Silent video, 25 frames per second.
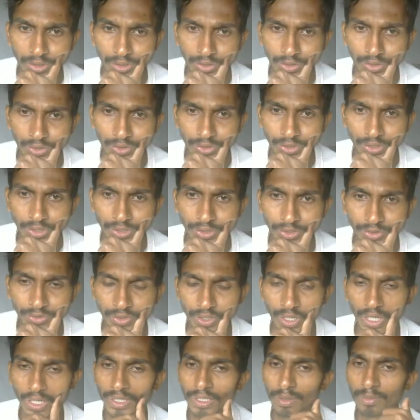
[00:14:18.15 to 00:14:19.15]
result is
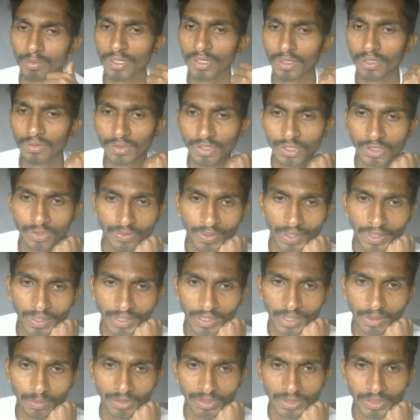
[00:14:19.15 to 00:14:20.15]
ultimately this file
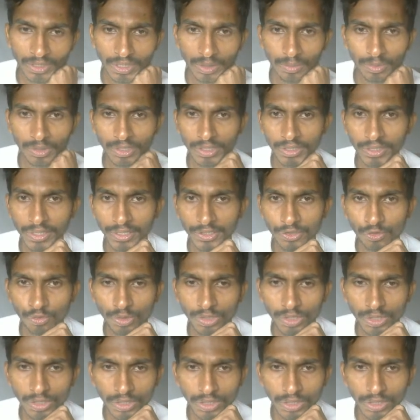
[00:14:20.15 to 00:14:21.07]
name is gonna be there as well.